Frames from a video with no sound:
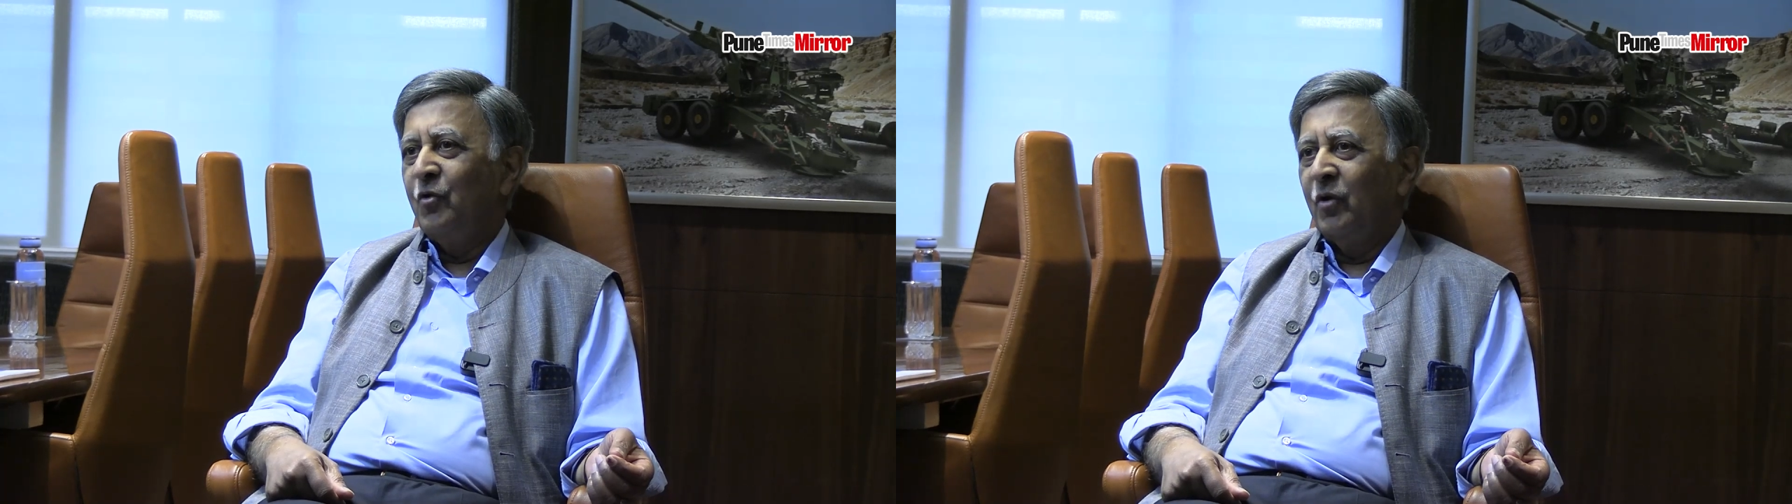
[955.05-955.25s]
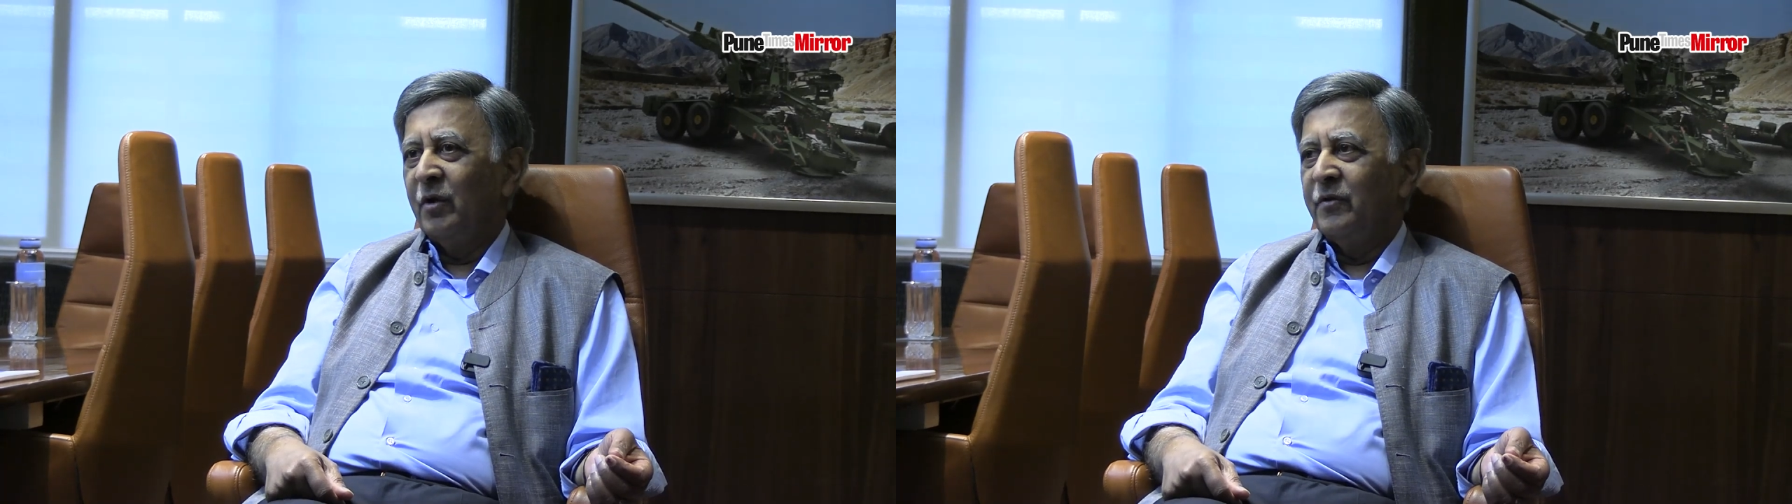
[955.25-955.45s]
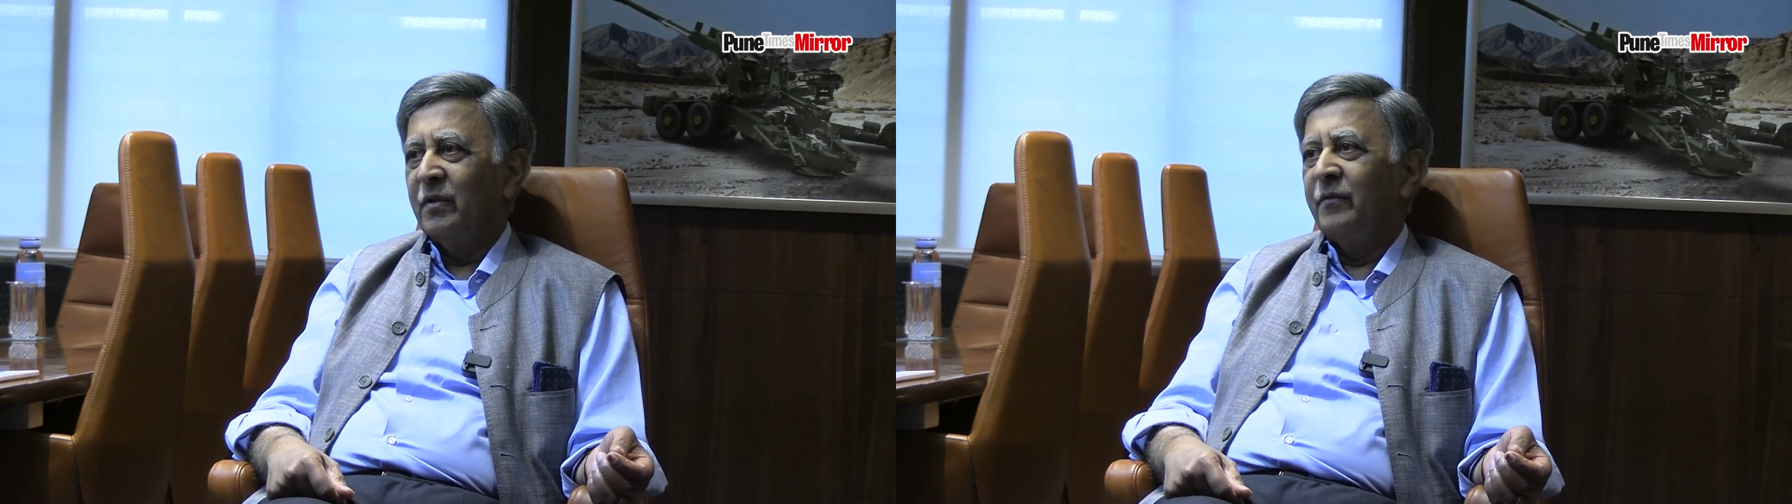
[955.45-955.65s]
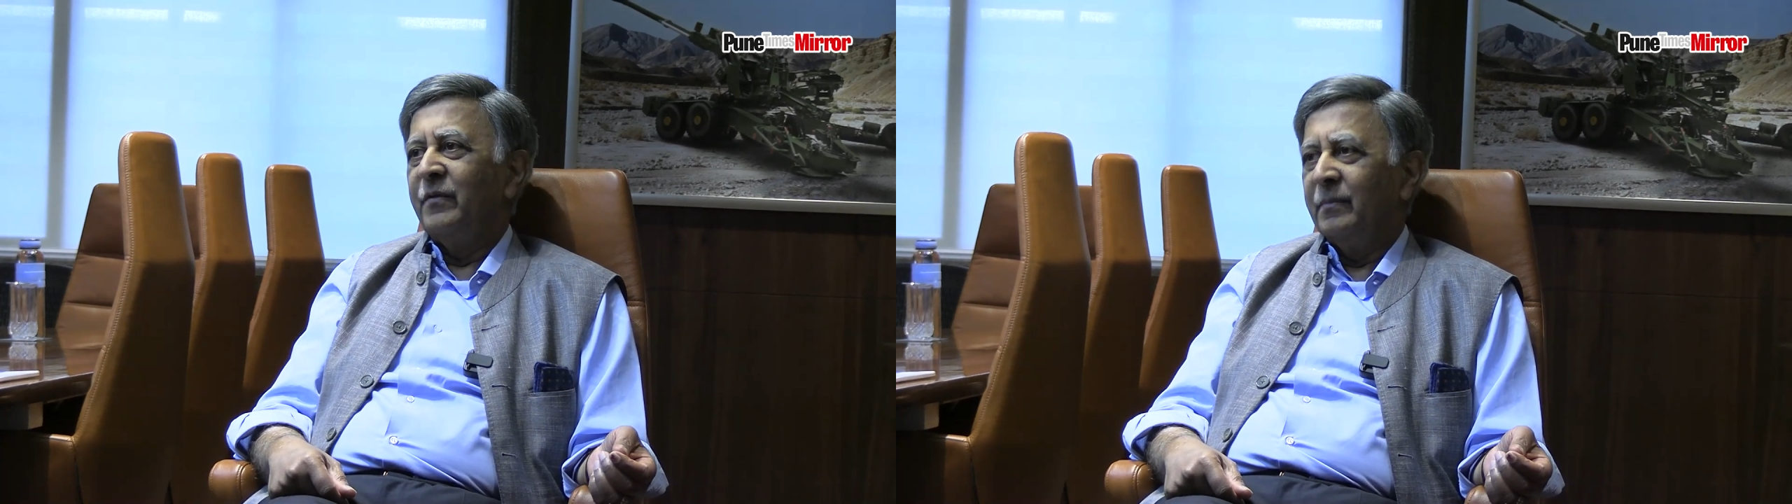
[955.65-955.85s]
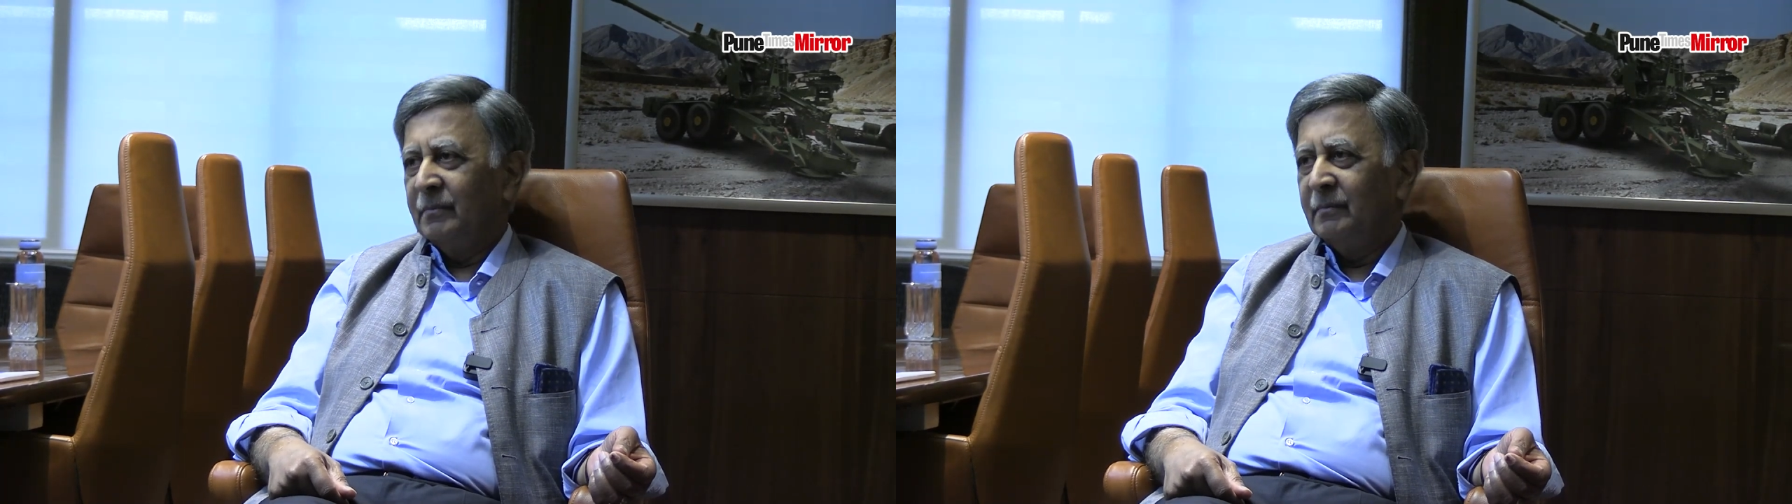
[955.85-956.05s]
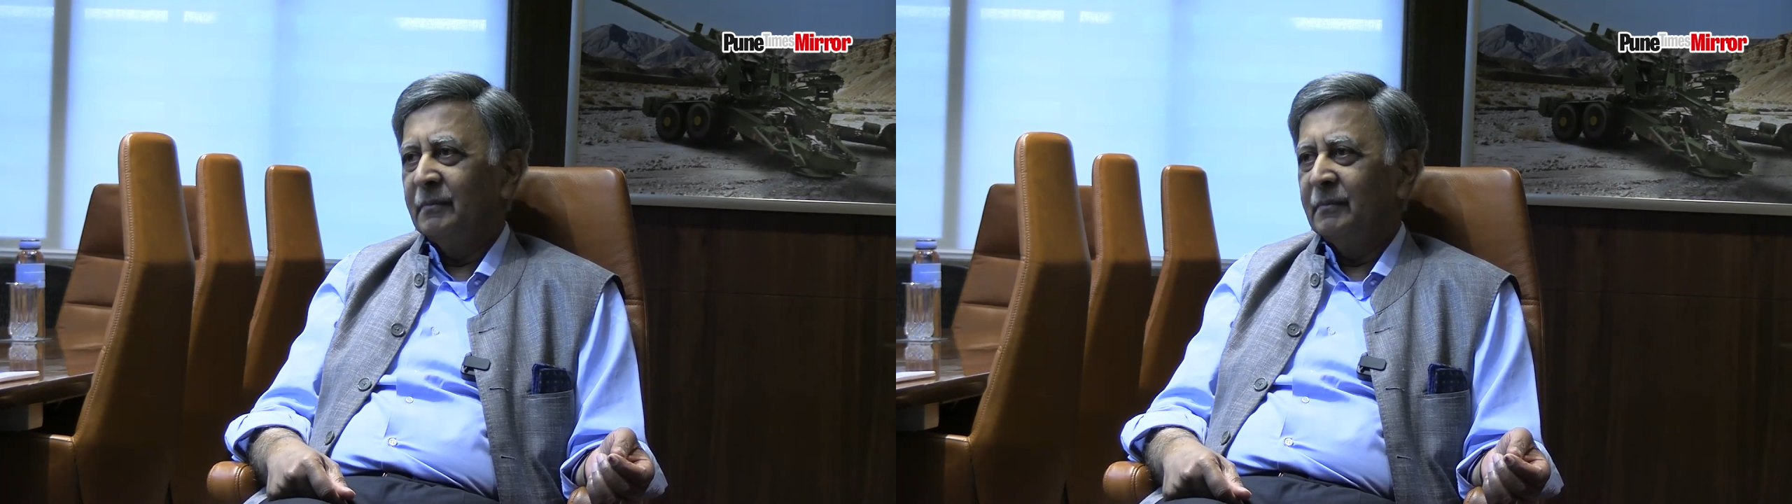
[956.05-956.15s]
you can serve them.